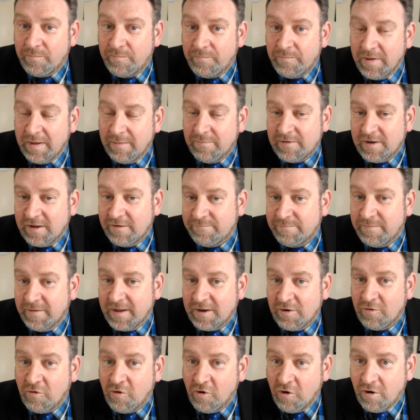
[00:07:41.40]
people they've
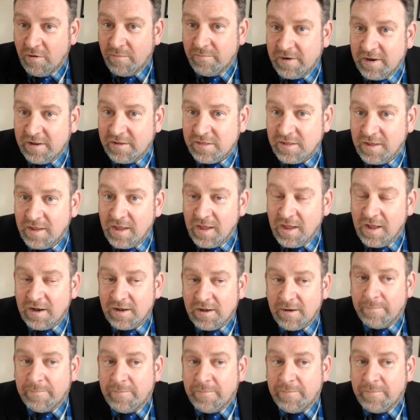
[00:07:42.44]
made homeless, the